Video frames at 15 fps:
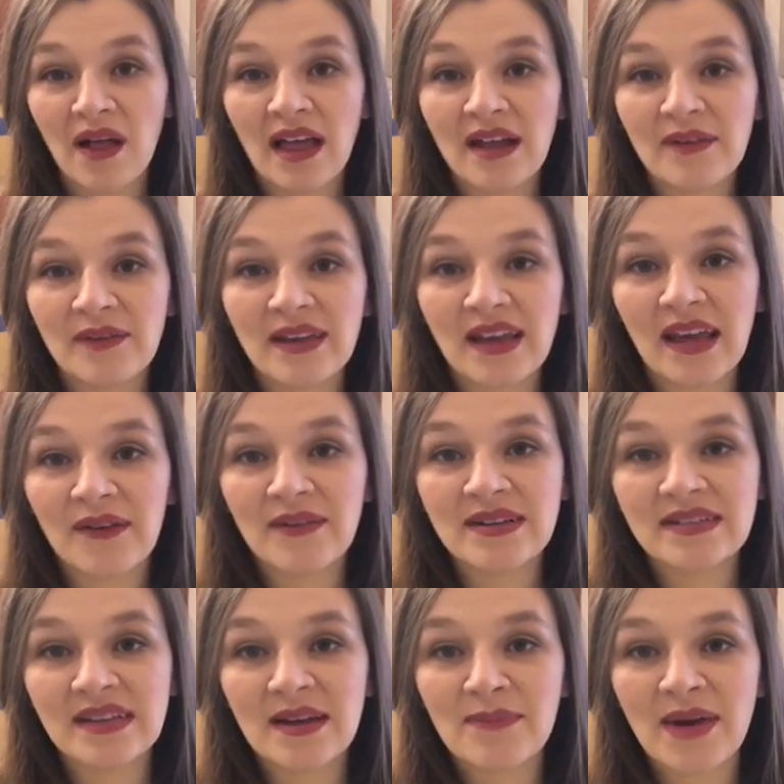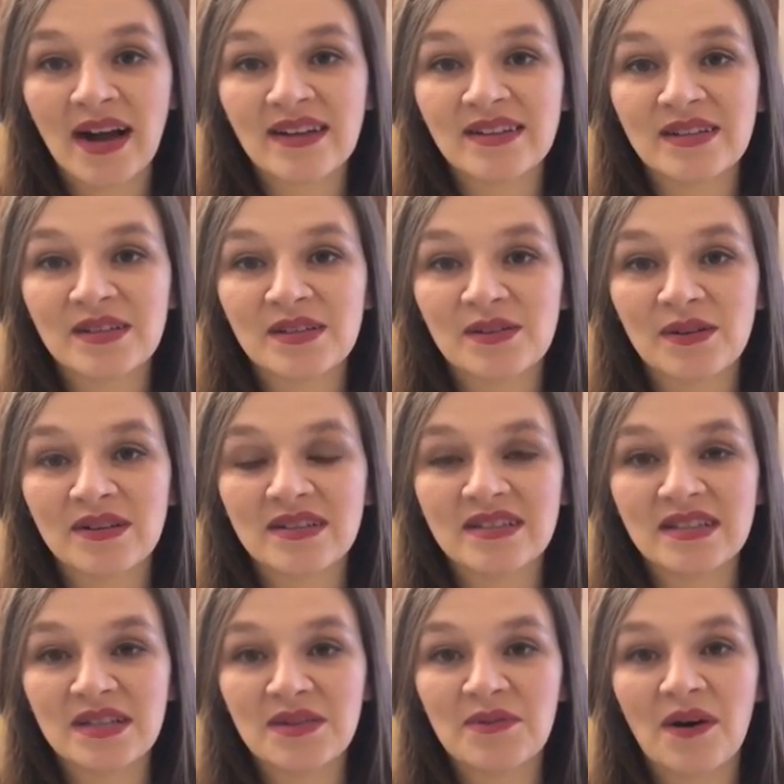and we can't wait to get back to the store to
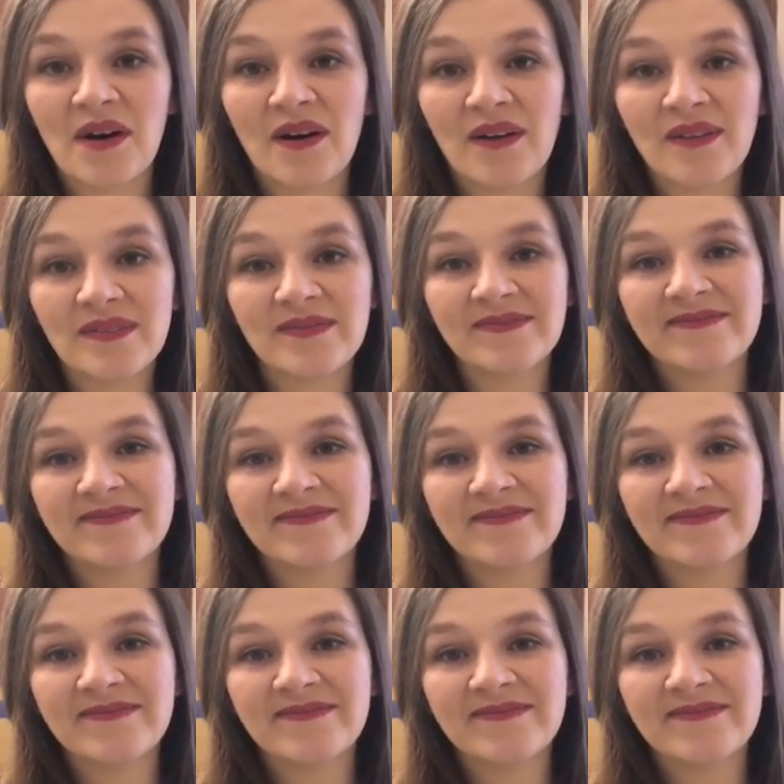see you all.